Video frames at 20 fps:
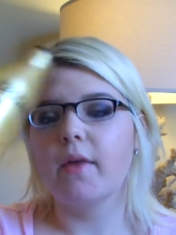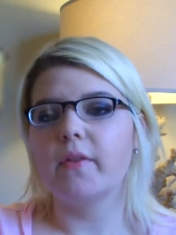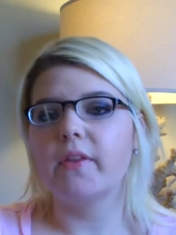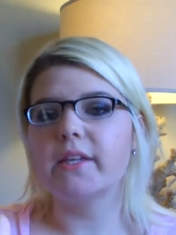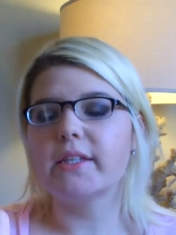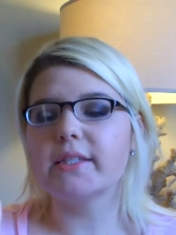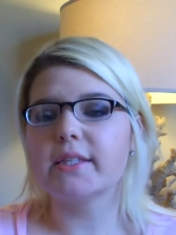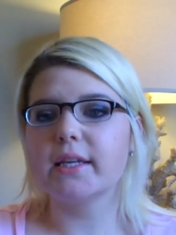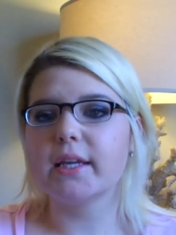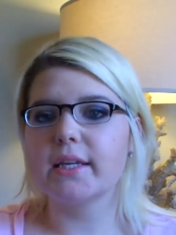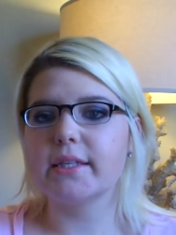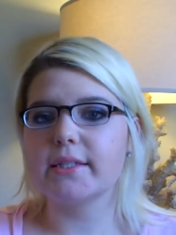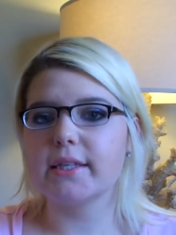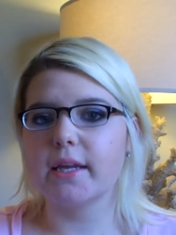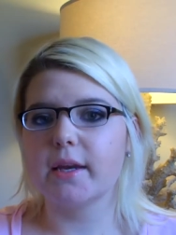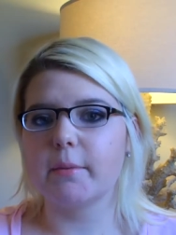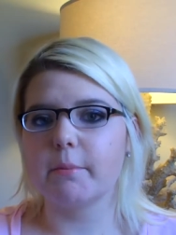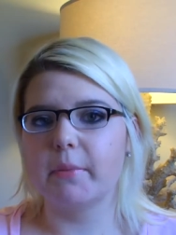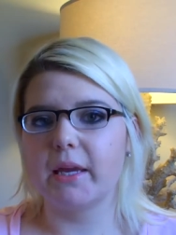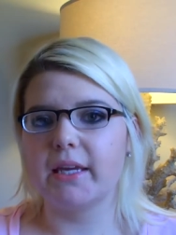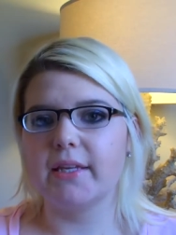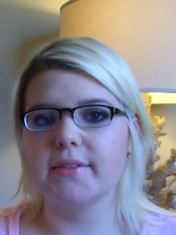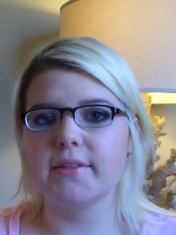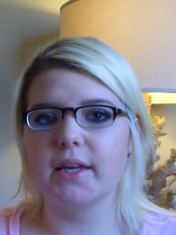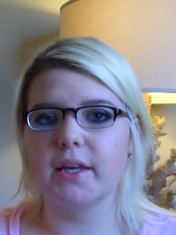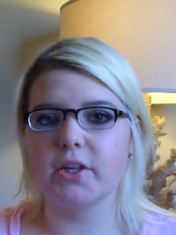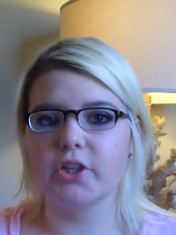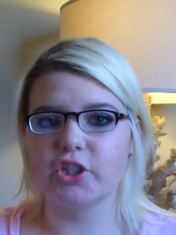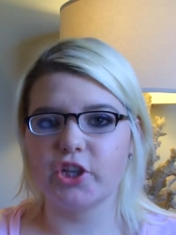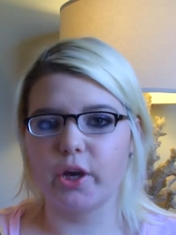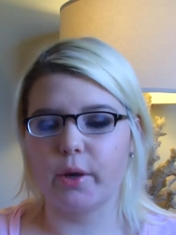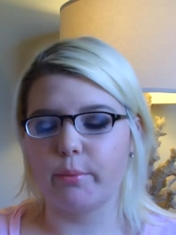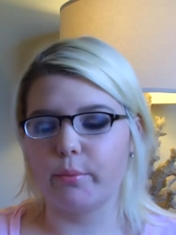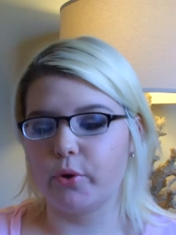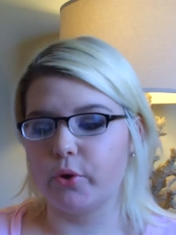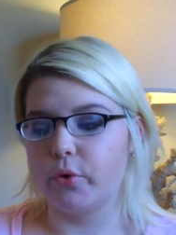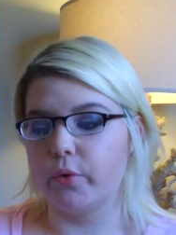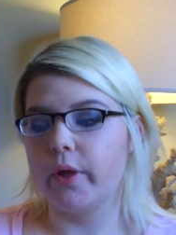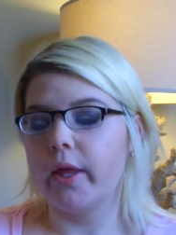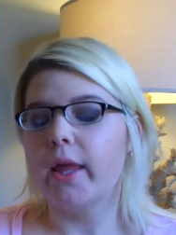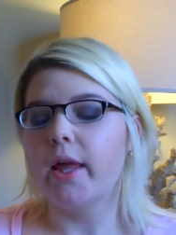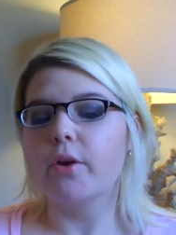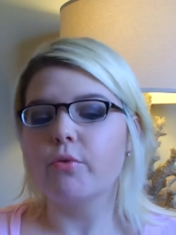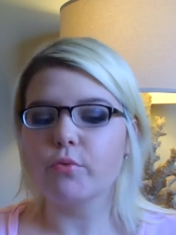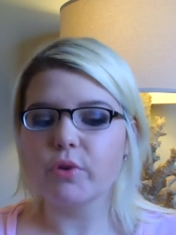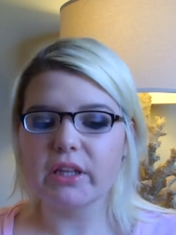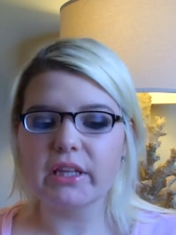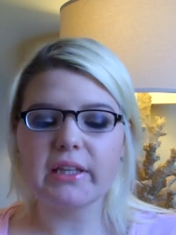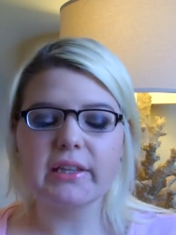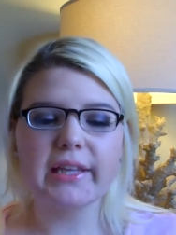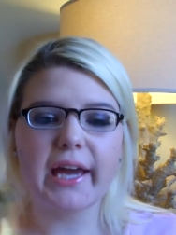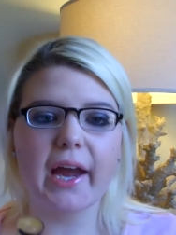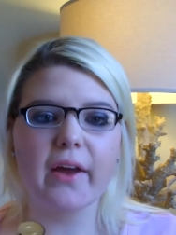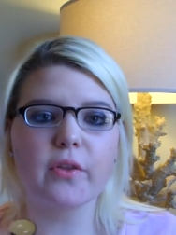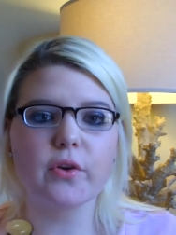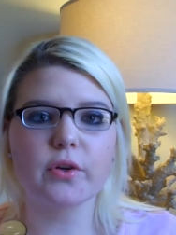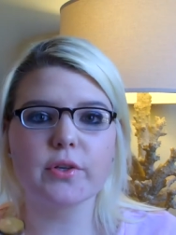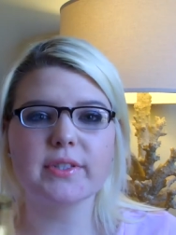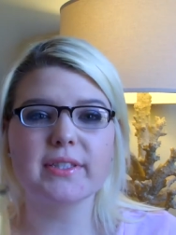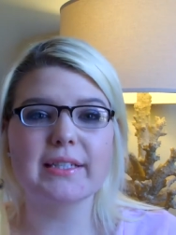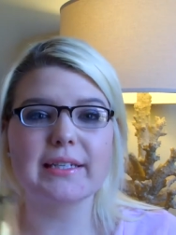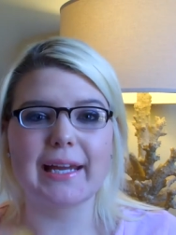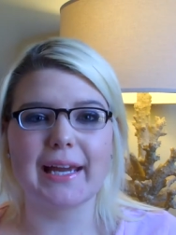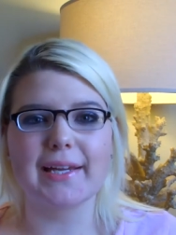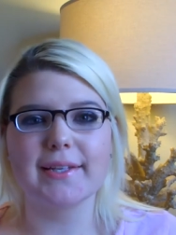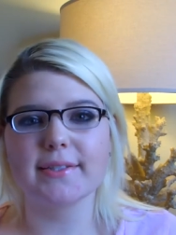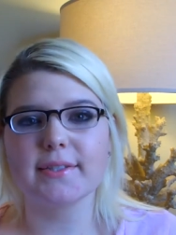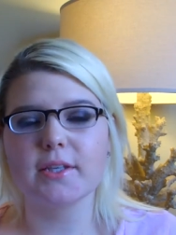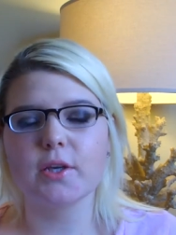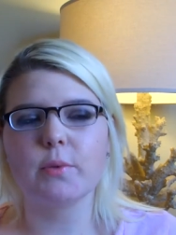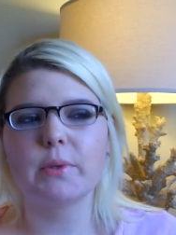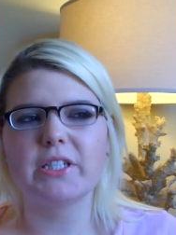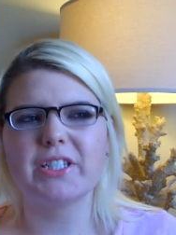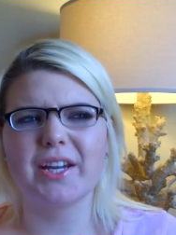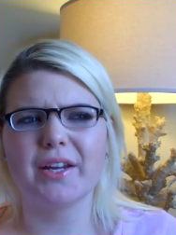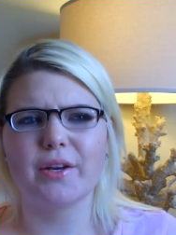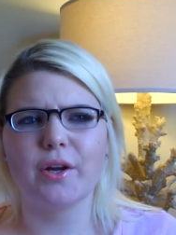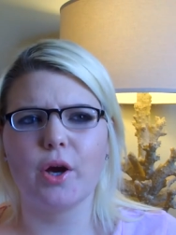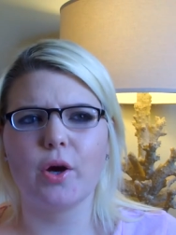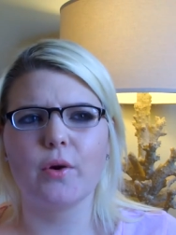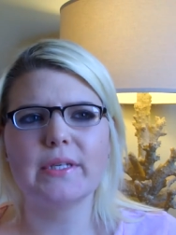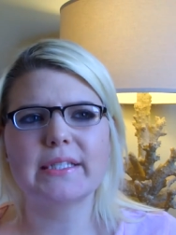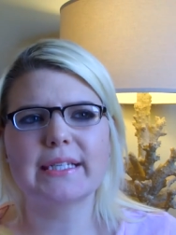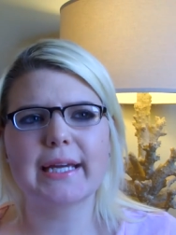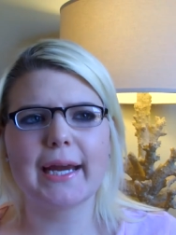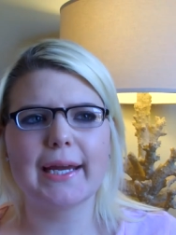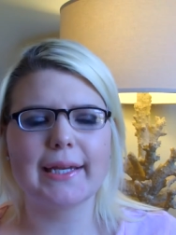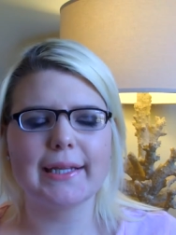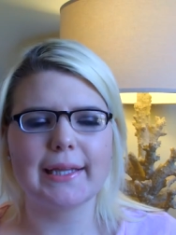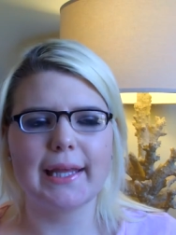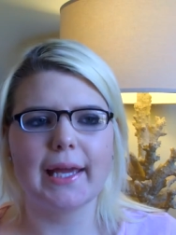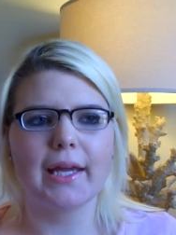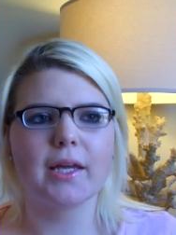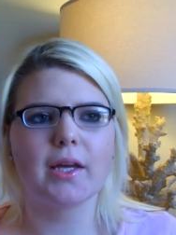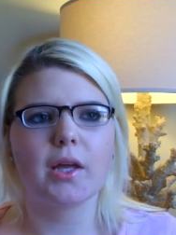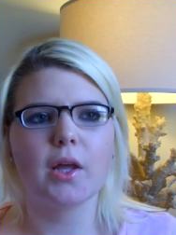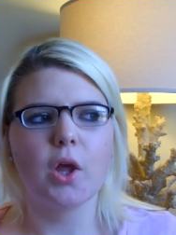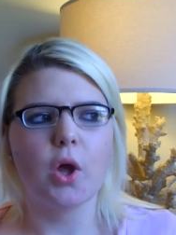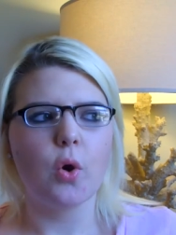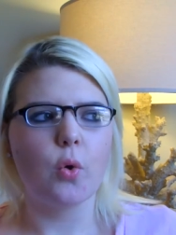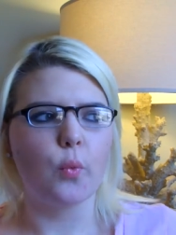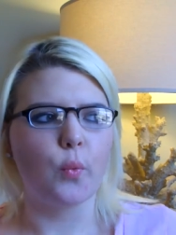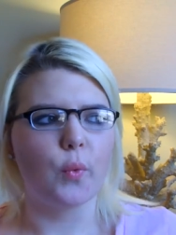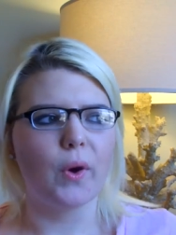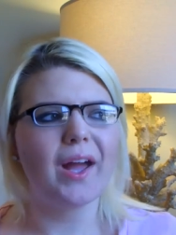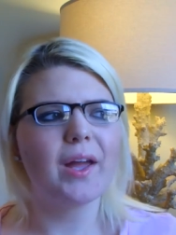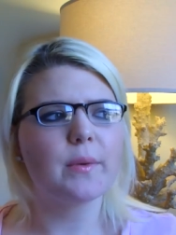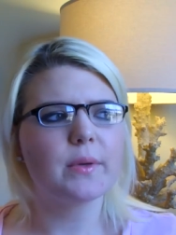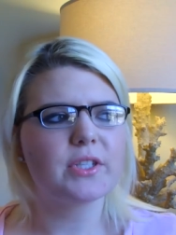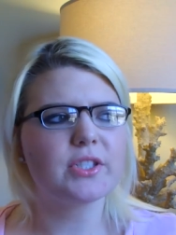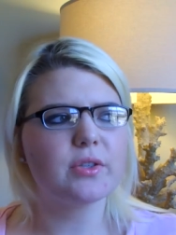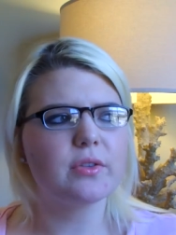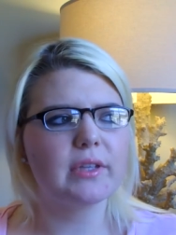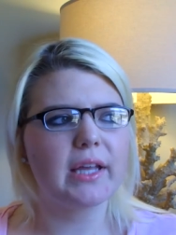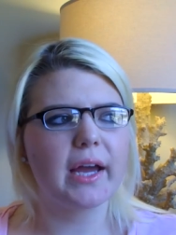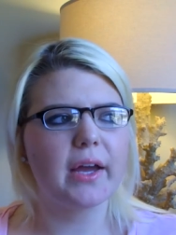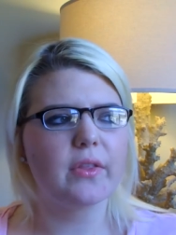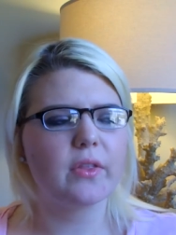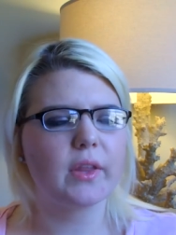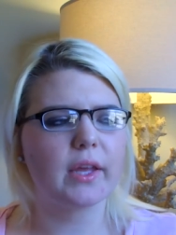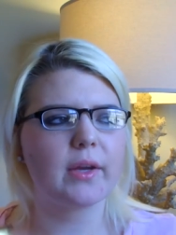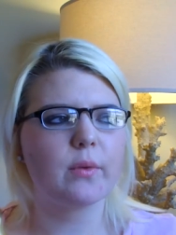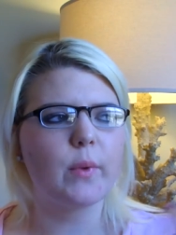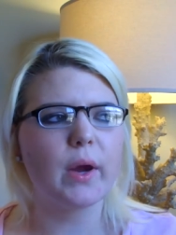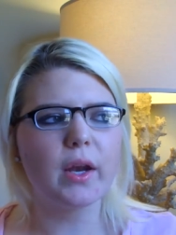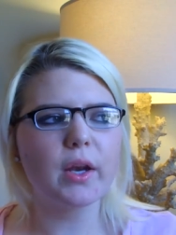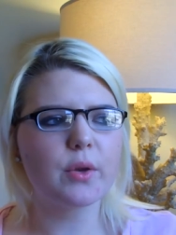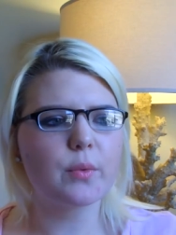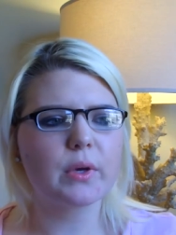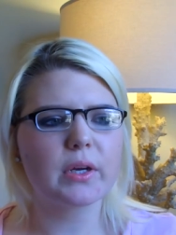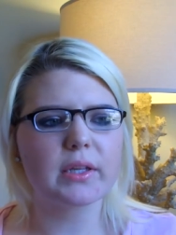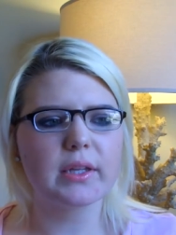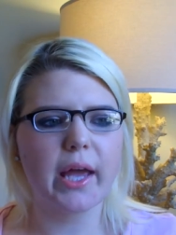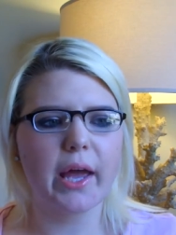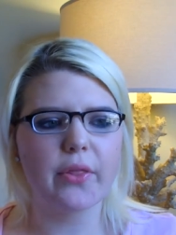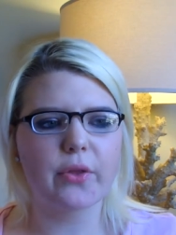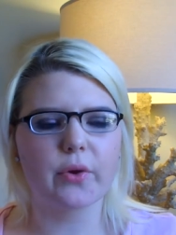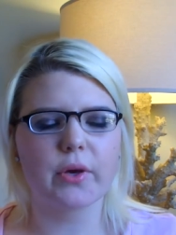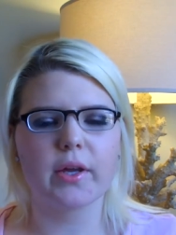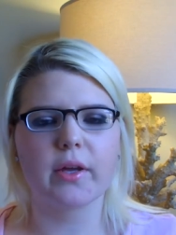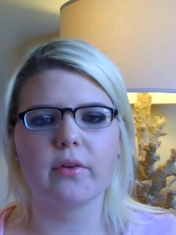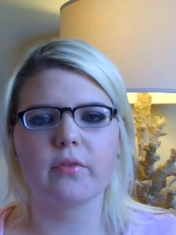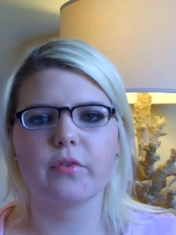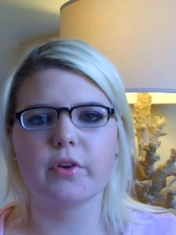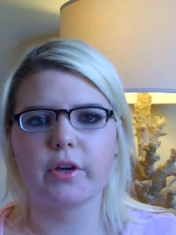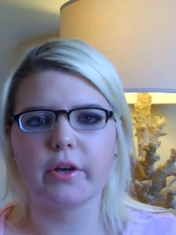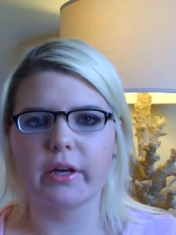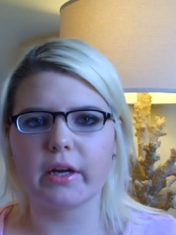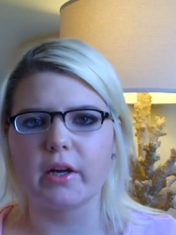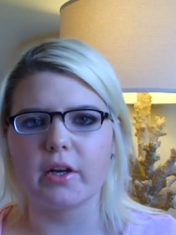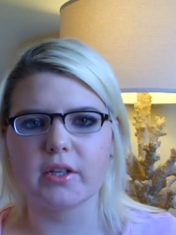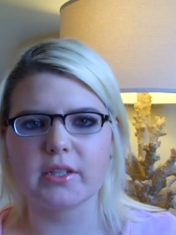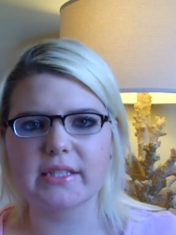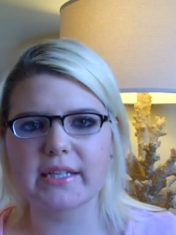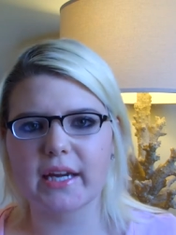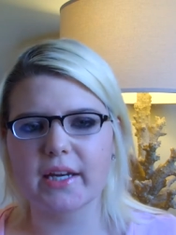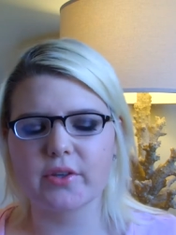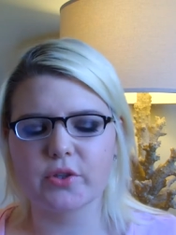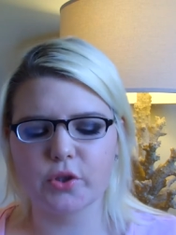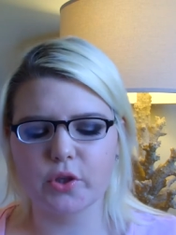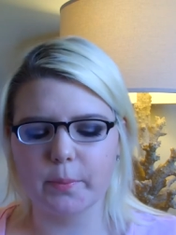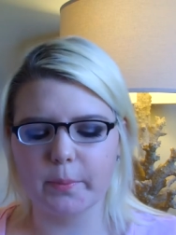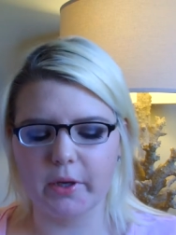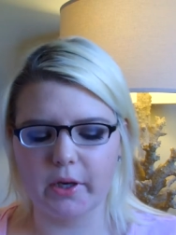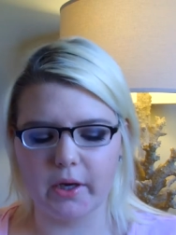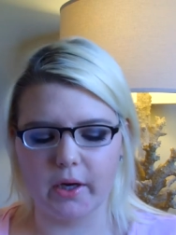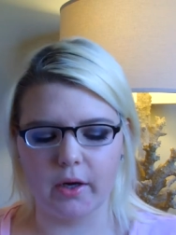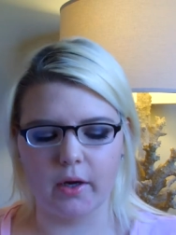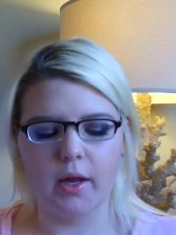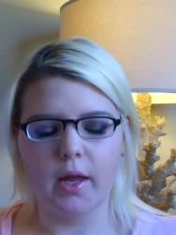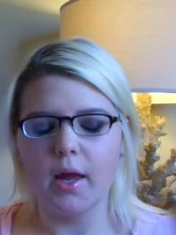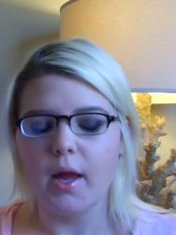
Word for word: This is an amazing shampoo. It really lathers nicely, which I know is kind of like why would you lather, like, why do you want a lathering for your hair? It's kind of stripping hair.